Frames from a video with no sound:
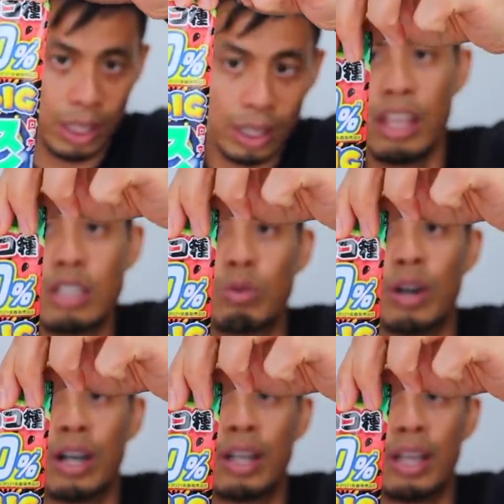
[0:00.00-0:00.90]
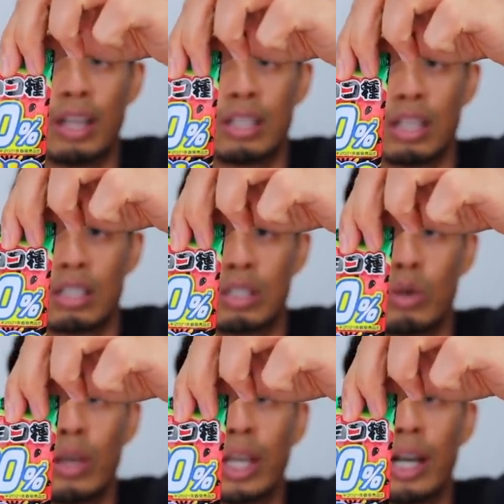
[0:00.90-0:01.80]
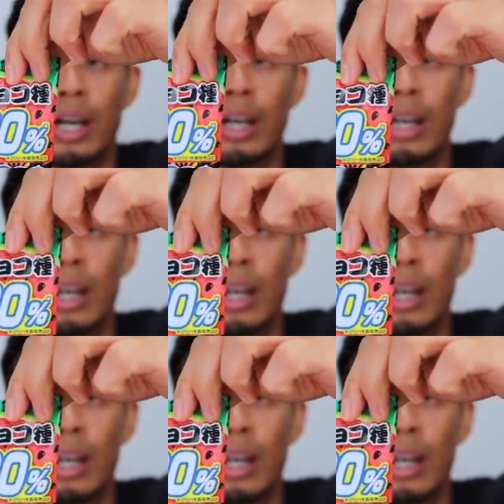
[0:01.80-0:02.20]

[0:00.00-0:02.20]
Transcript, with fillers: This one is Suica